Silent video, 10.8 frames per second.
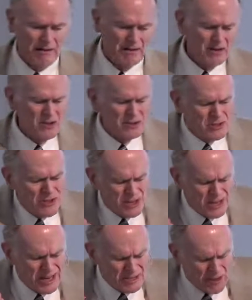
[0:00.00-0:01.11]
Now, there's this
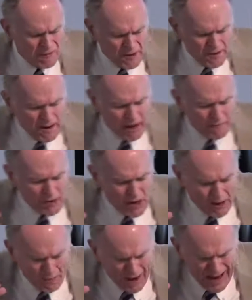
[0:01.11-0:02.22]
sense of Yahweh